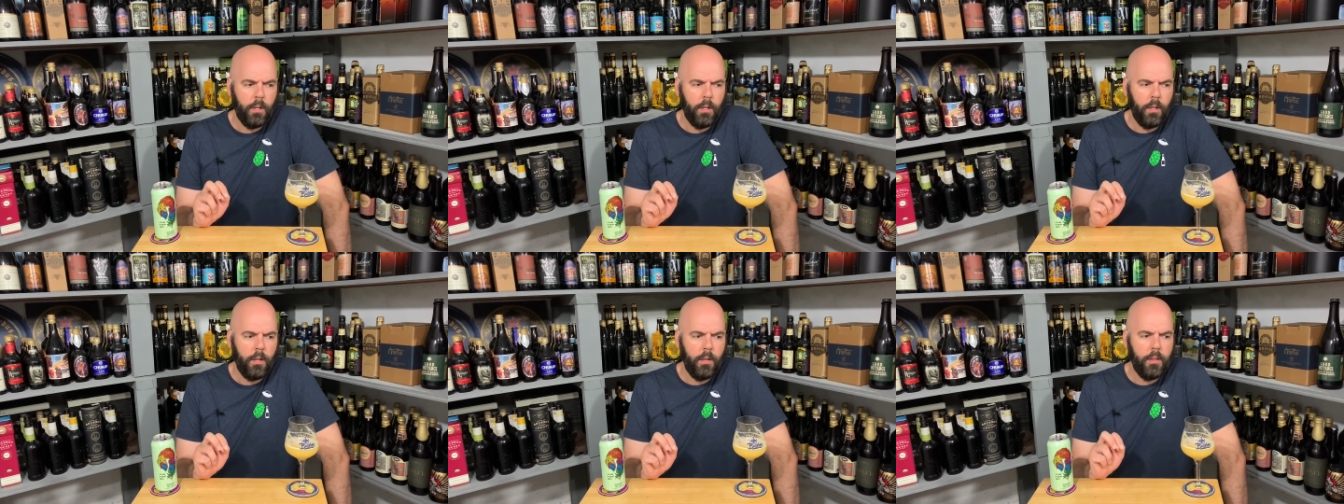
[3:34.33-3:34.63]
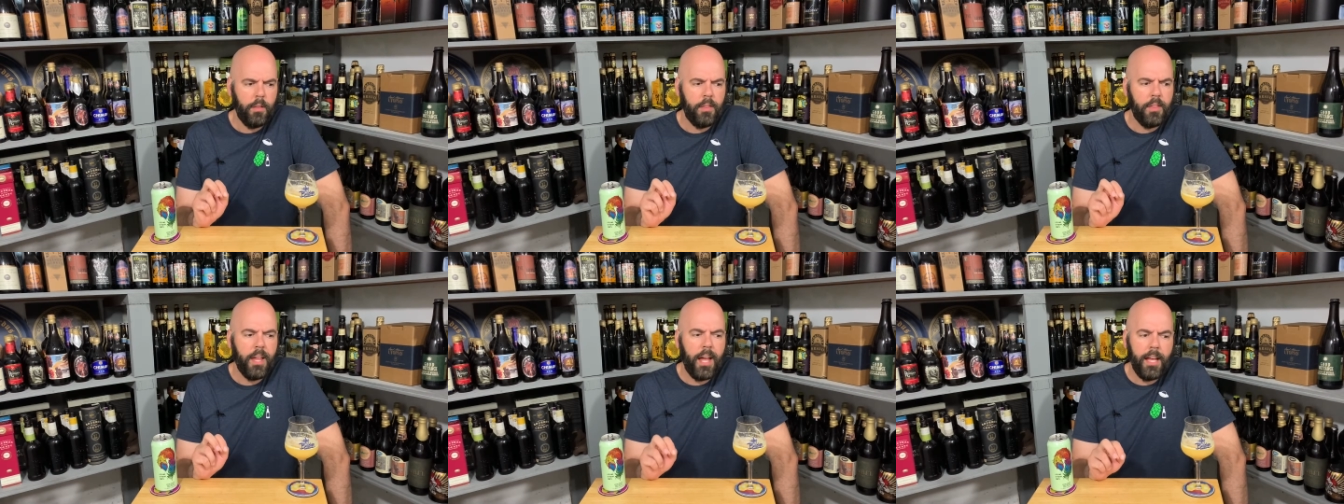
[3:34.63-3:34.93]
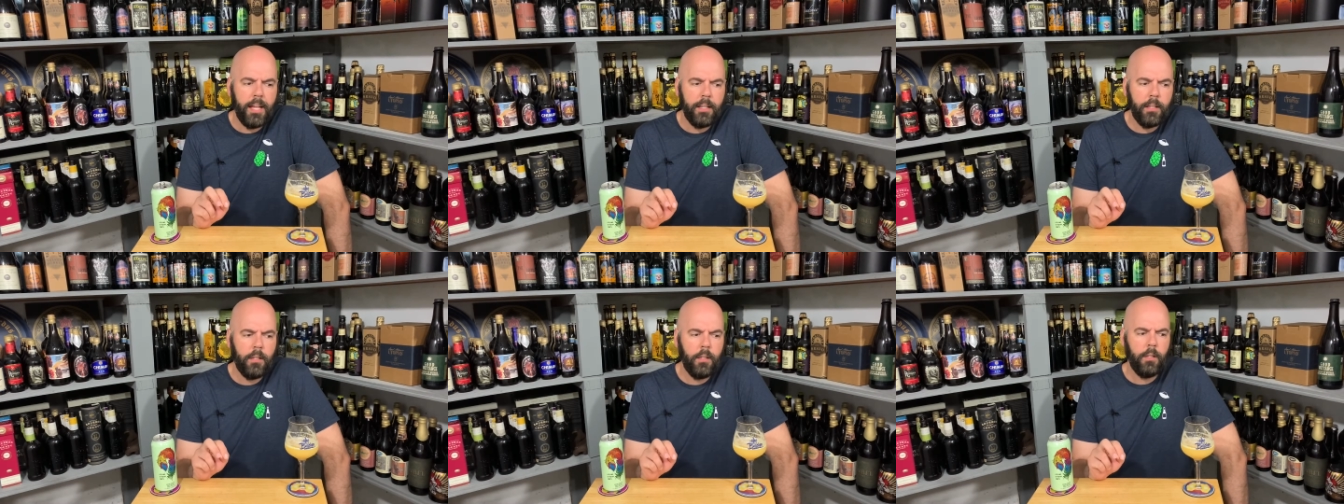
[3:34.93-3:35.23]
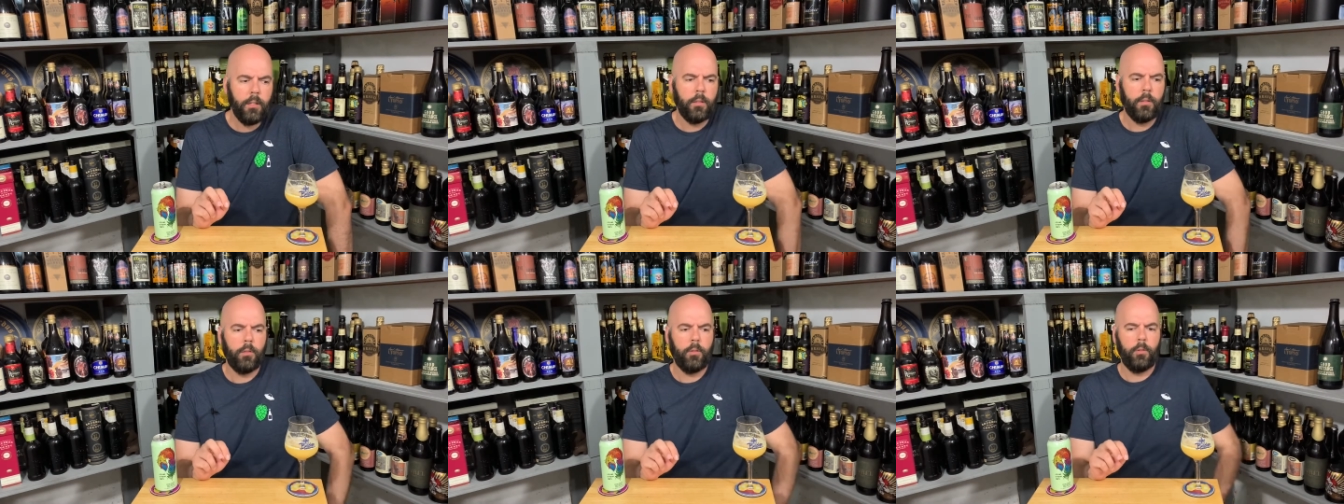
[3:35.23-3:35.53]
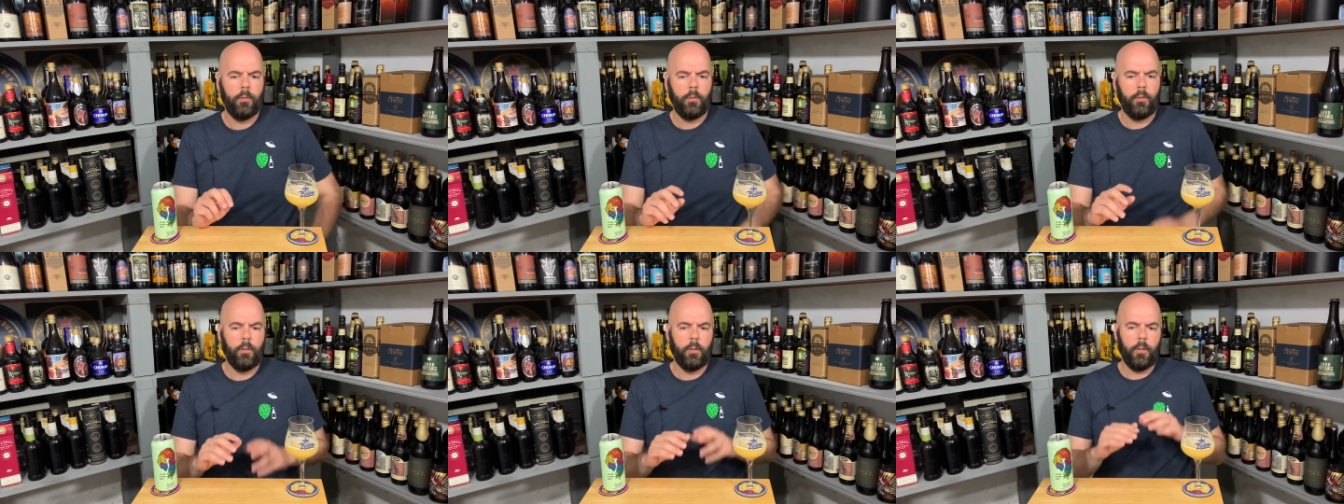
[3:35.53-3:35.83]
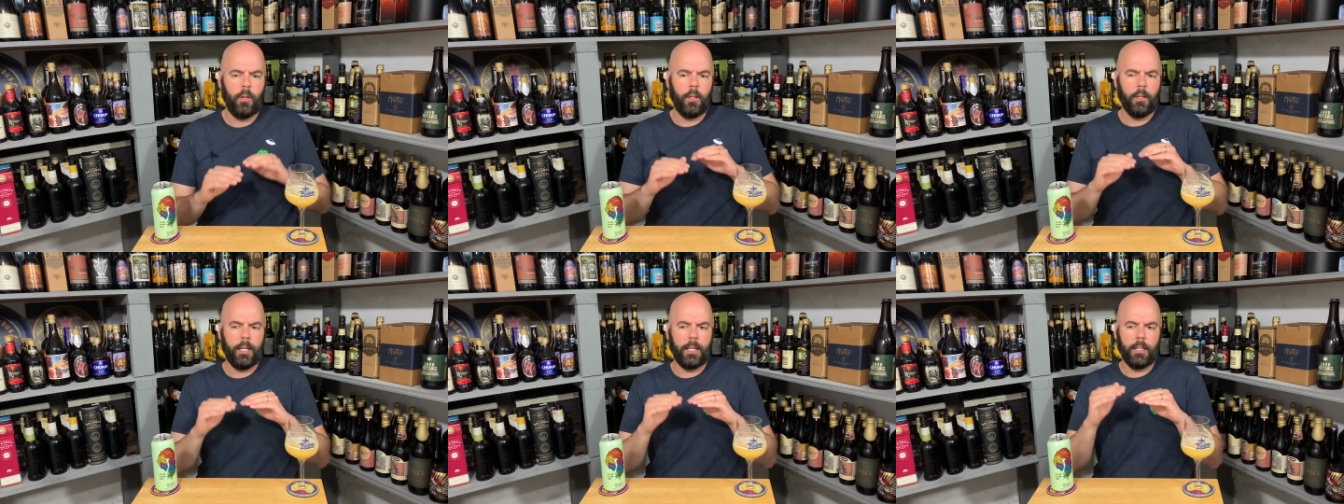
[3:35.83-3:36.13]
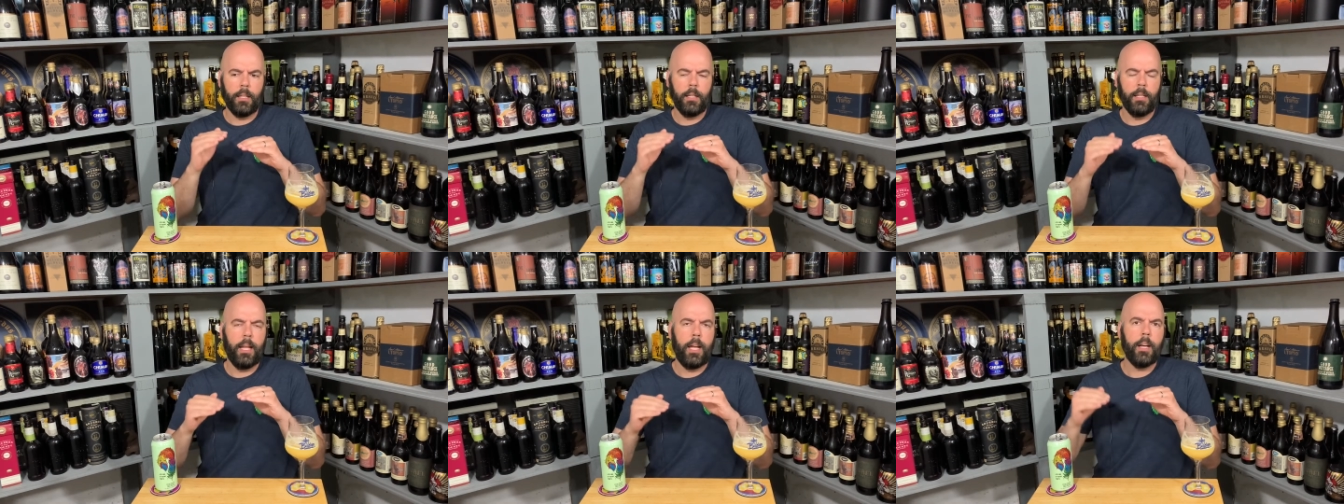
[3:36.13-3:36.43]
then like
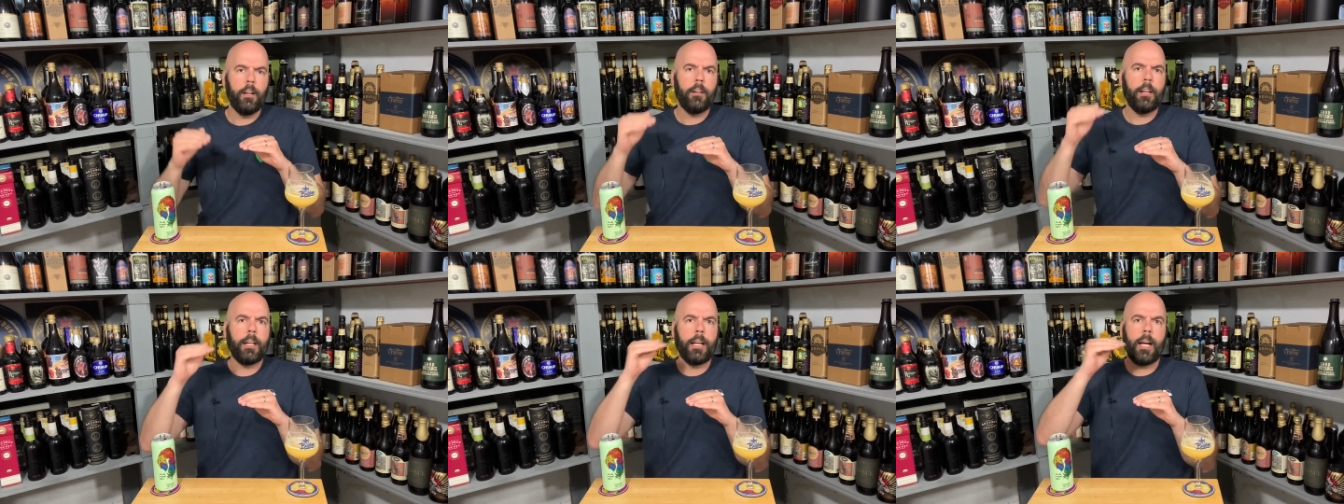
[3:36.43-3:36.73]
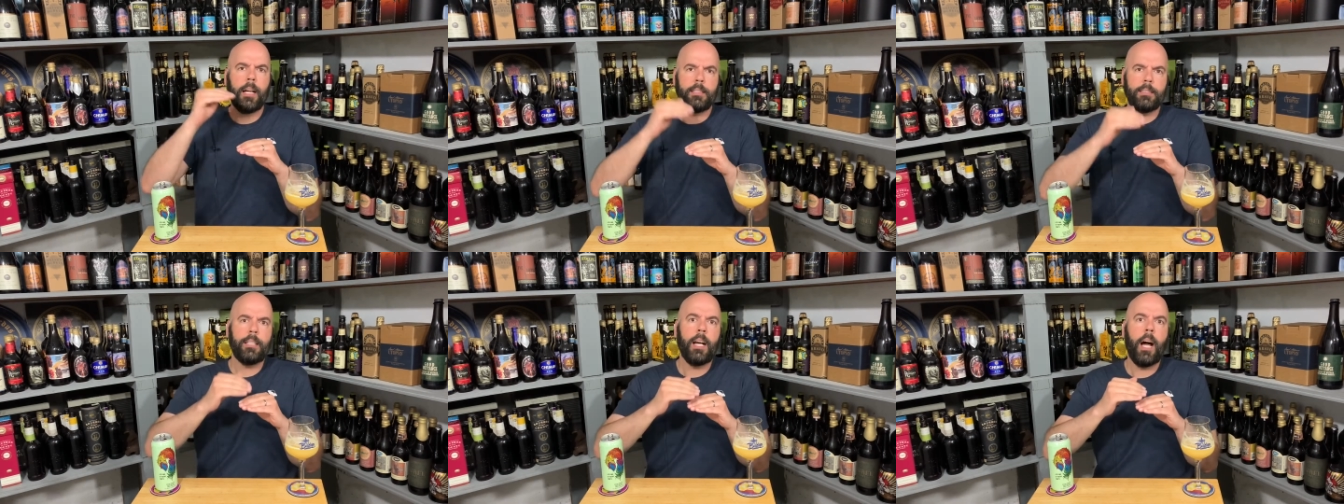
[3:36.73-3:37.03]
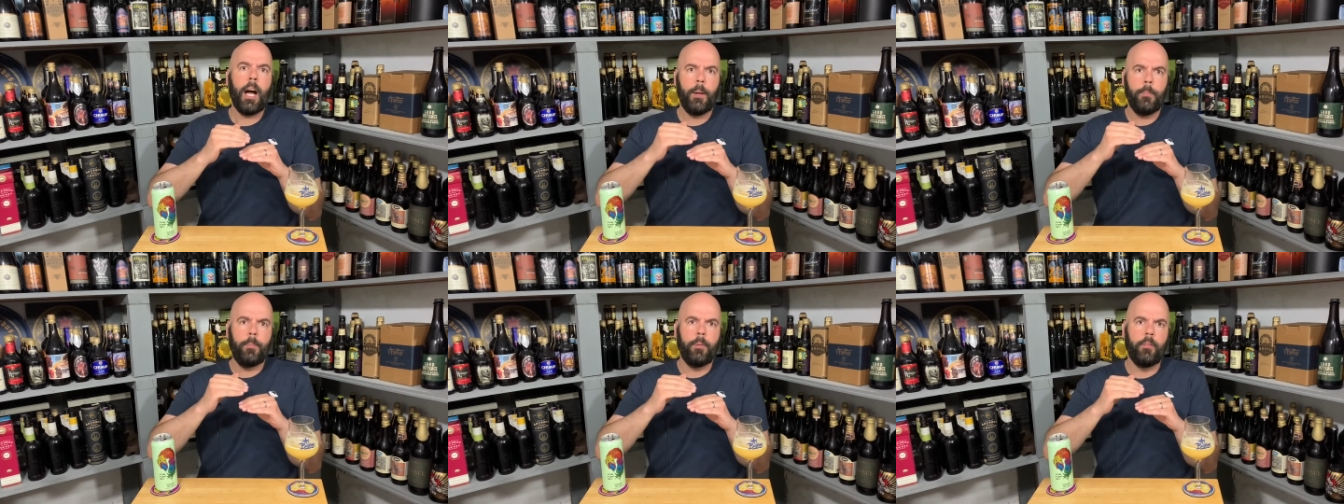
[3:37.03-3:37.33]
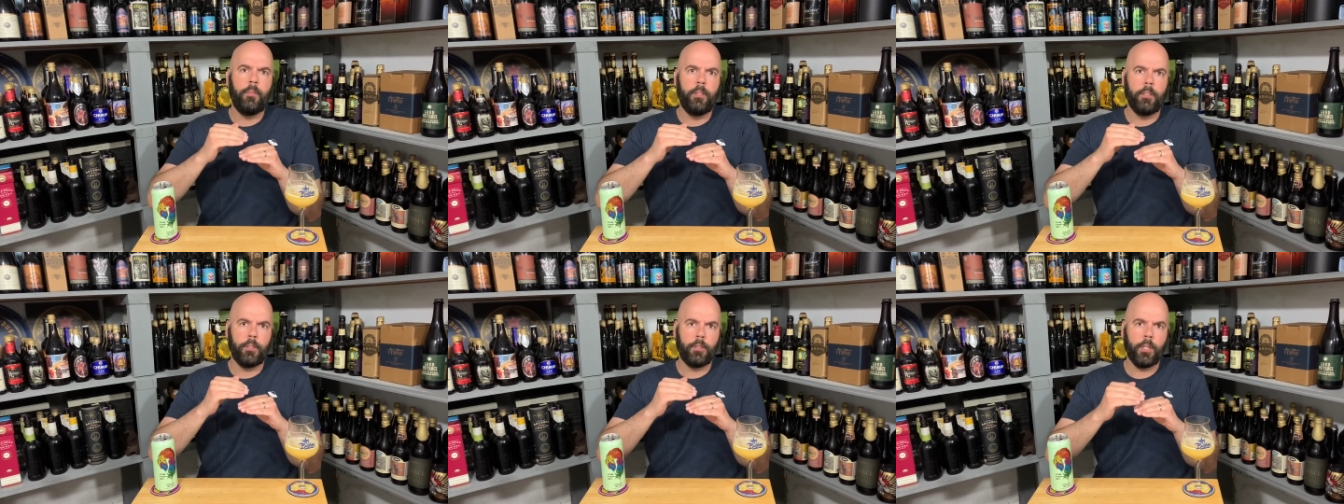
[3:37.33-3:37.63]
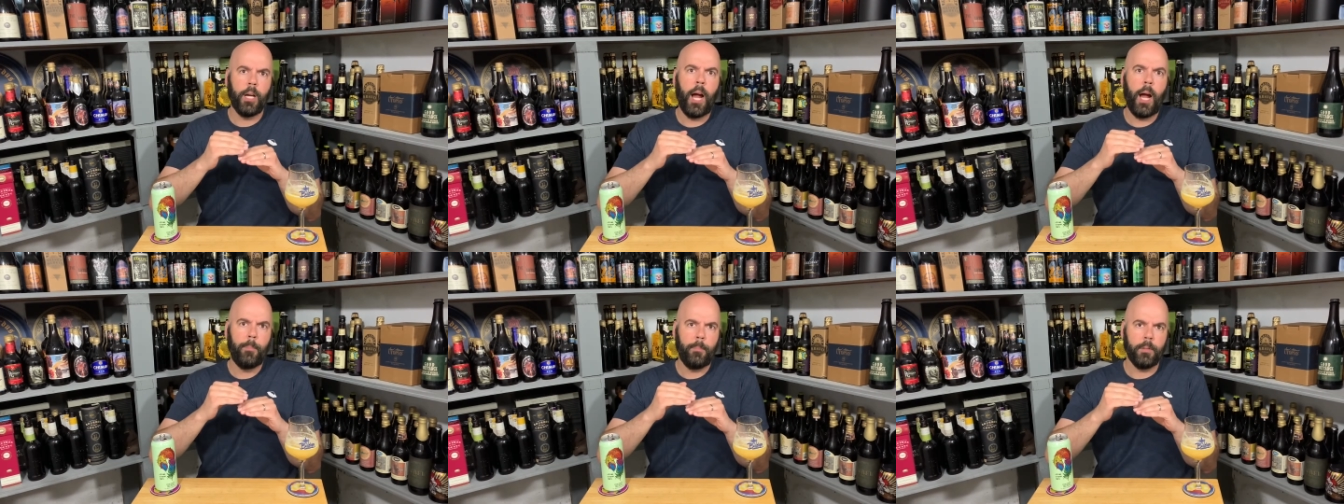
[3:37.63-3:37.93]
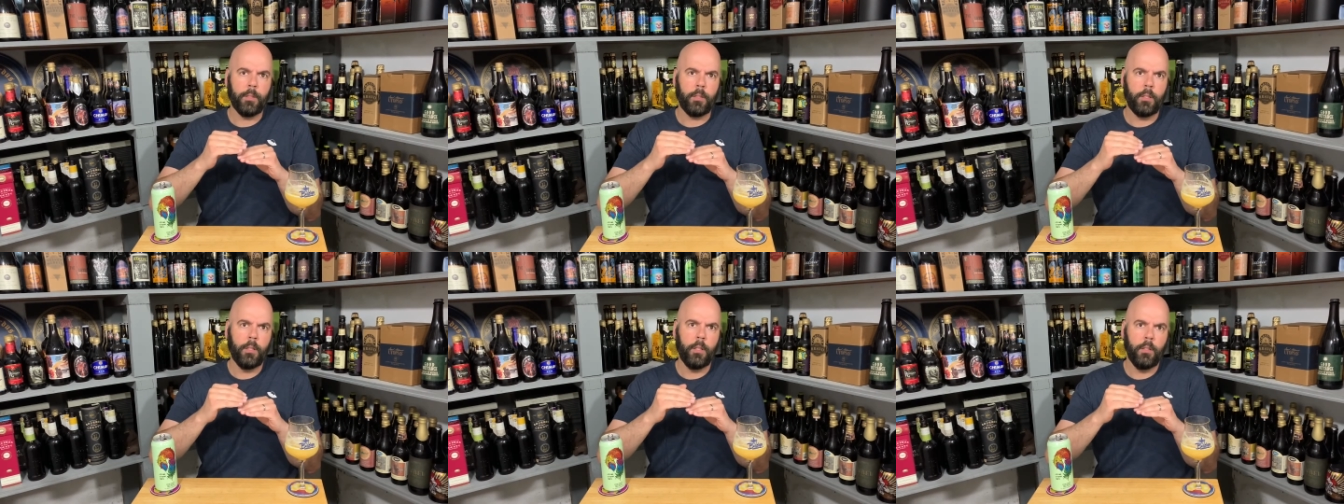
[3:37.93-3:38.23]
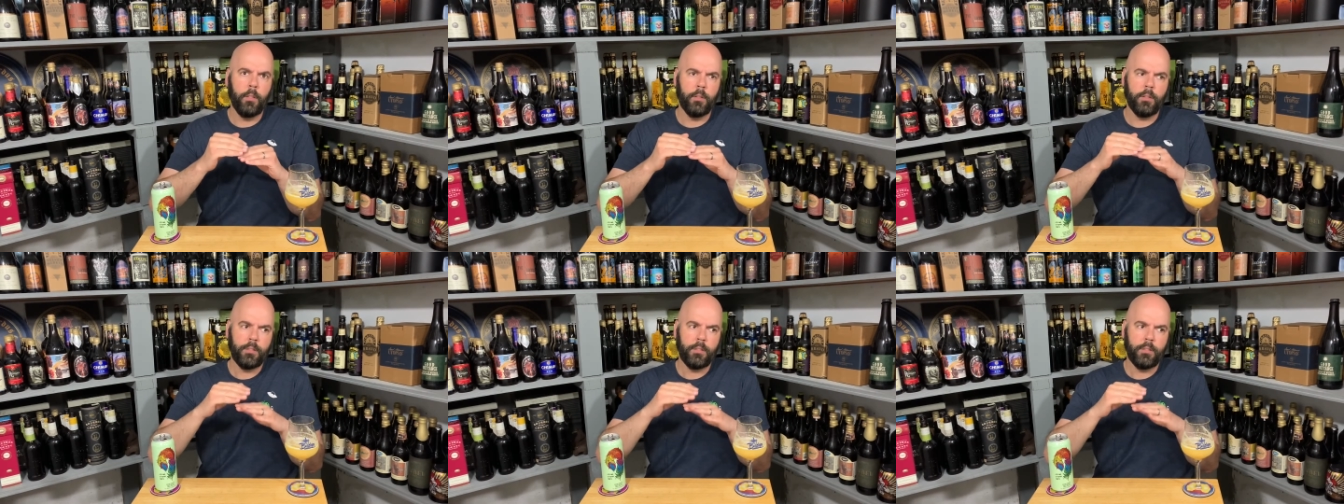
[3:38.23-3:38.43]
layering on top of the tropical,